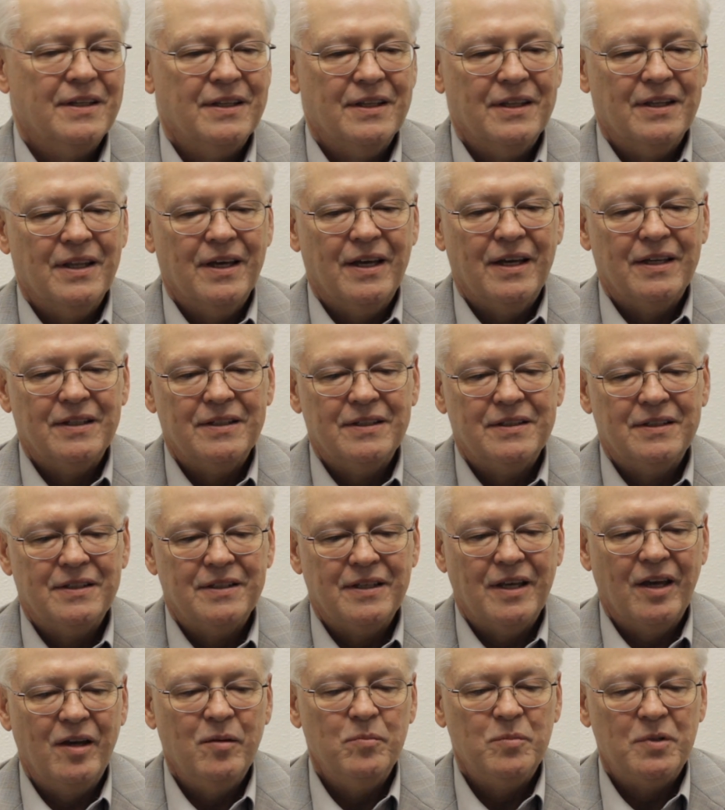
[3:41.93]
that
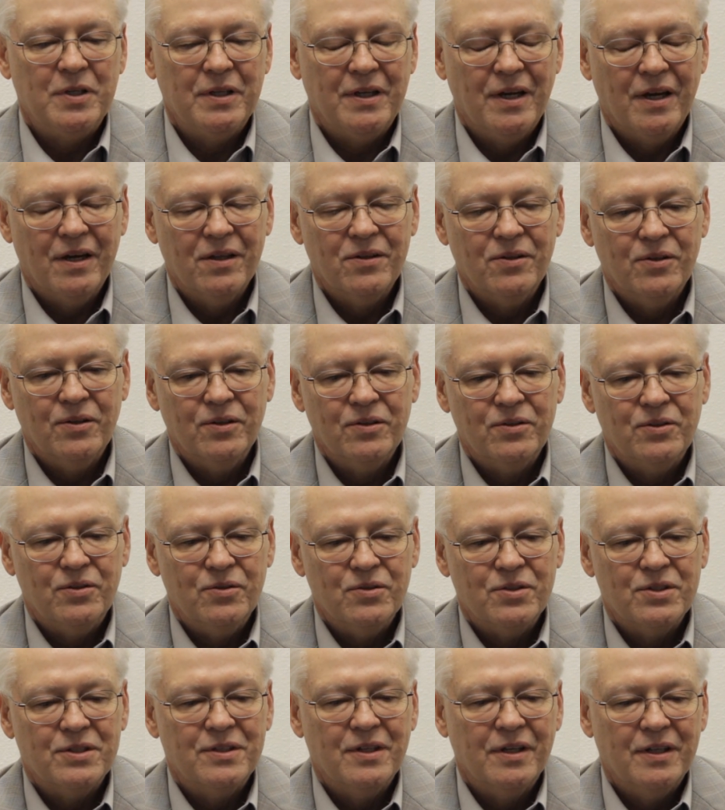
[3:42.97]
came together to
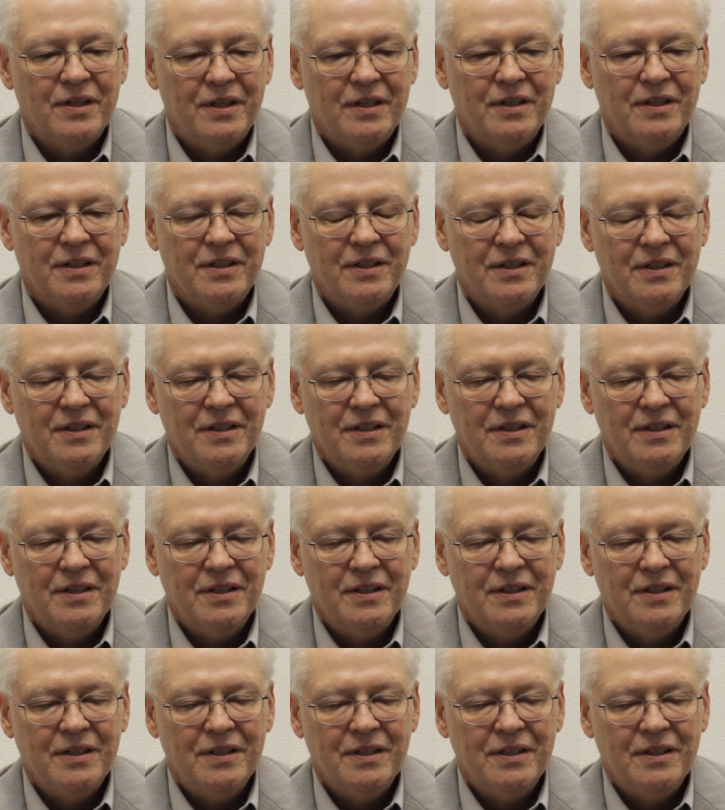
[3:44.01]
study